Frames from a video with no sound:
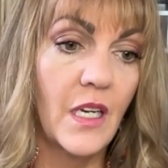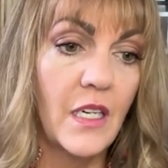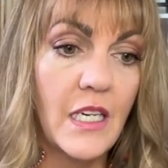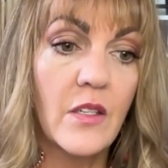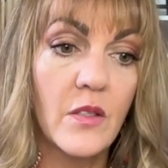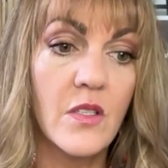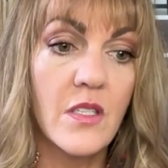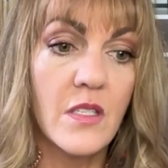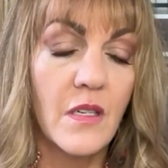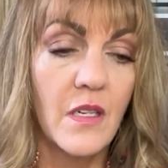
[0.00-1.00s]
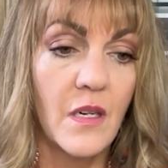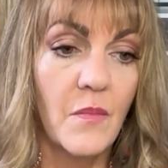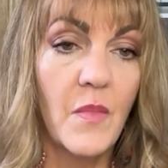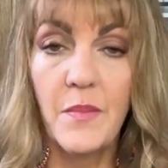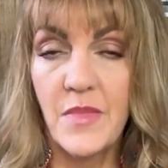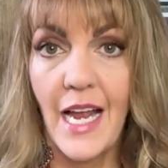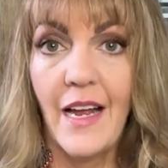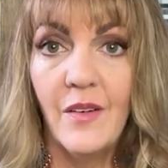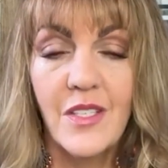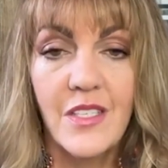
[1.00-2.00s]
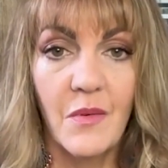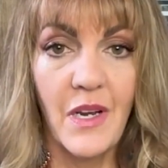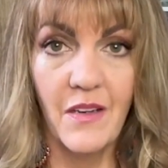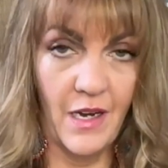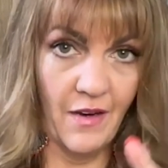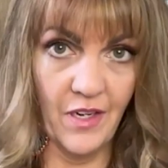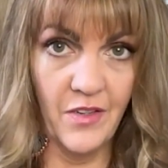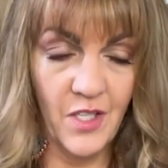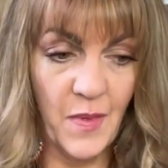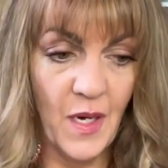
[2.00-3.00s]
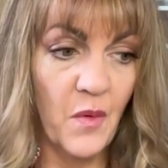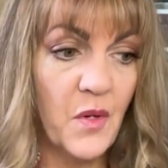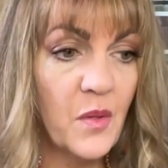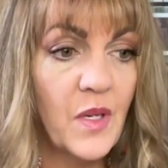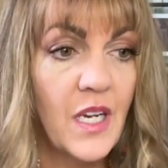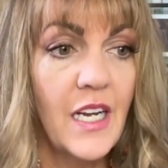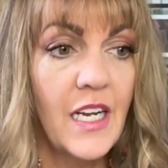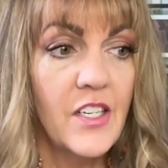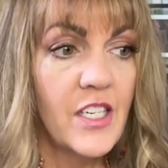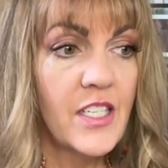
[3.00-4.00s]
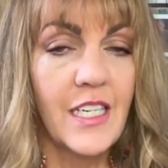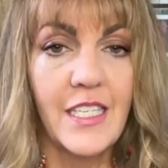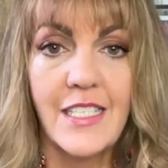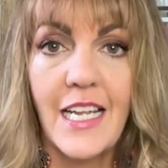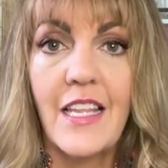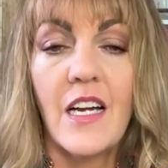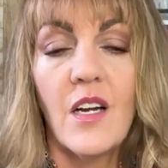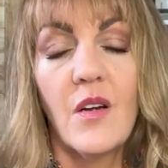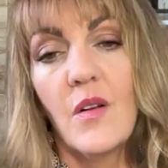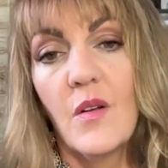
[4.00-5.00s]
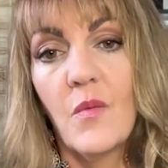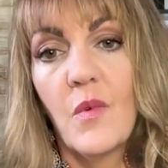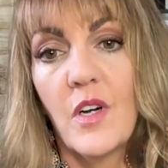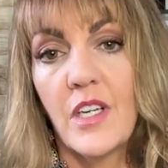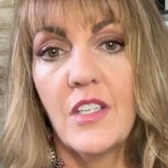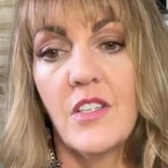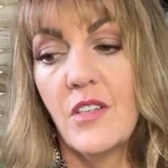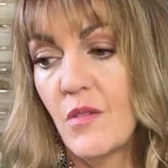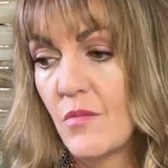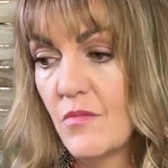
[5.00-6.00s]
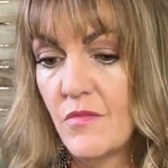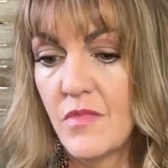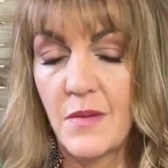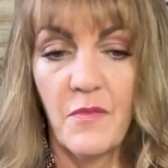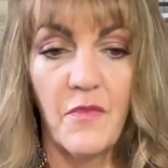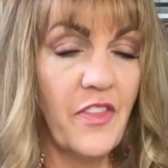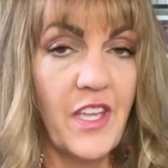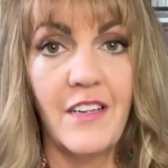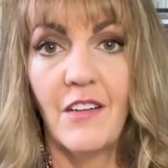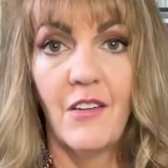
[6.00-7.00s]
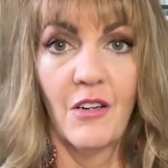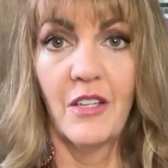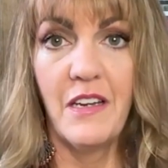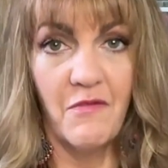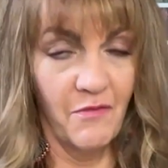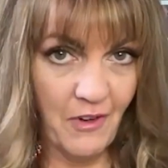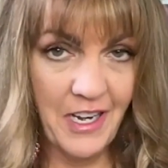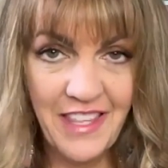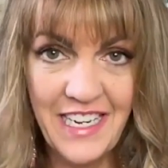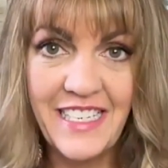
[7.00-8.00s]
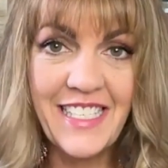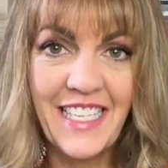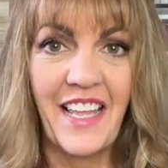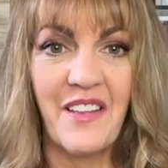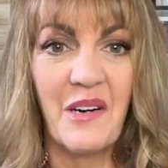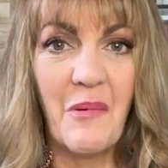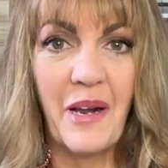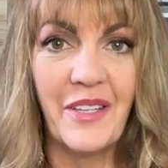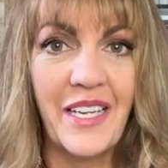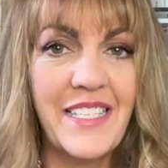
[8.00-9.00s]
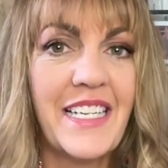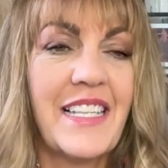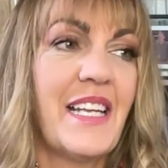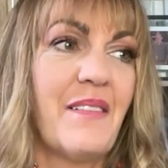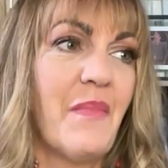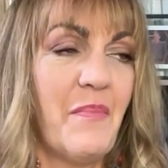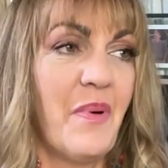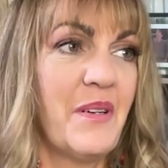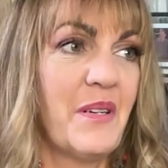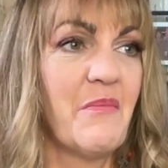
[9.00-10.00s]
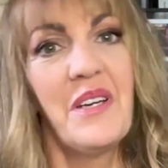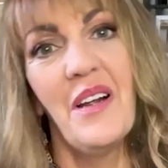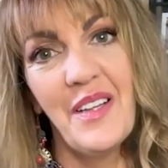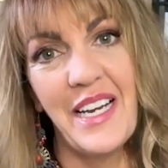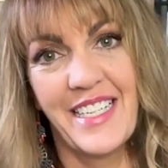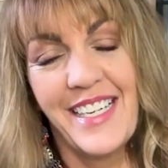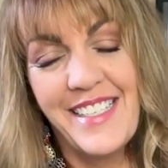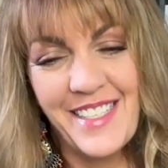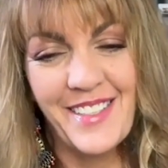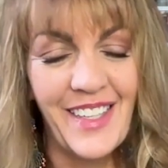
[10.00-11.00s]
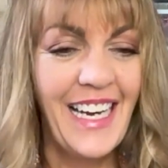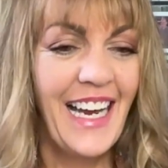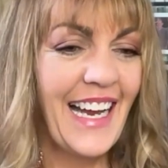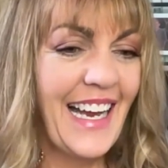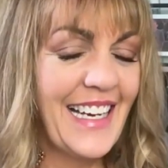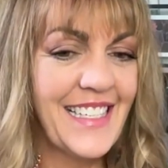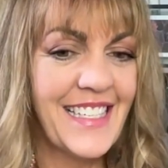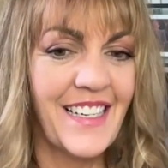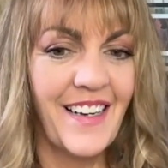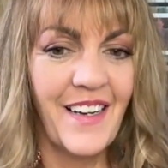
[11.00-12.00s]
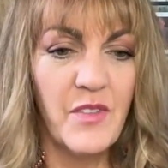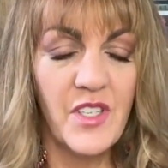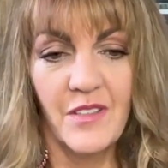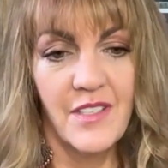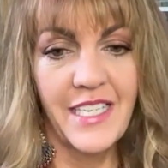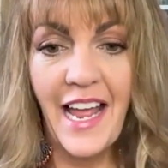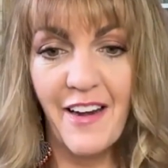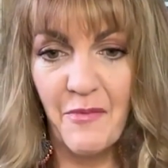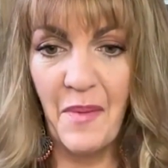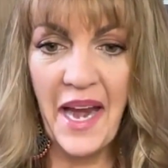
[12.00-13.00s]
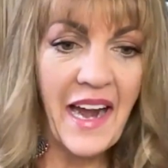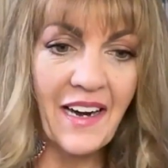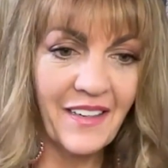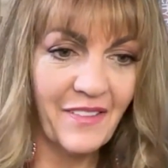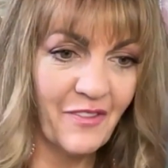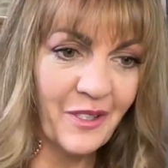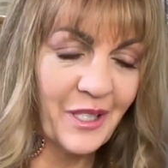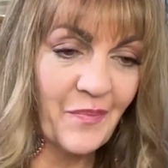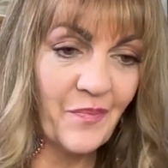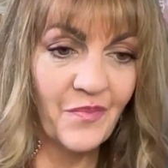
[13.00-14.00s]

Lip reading: Neil's mom's house. So we have another spare room. She's going to stay there. We're going to do some girly friend things together around London that my partner would not like to do. And she'll stay out of my hair for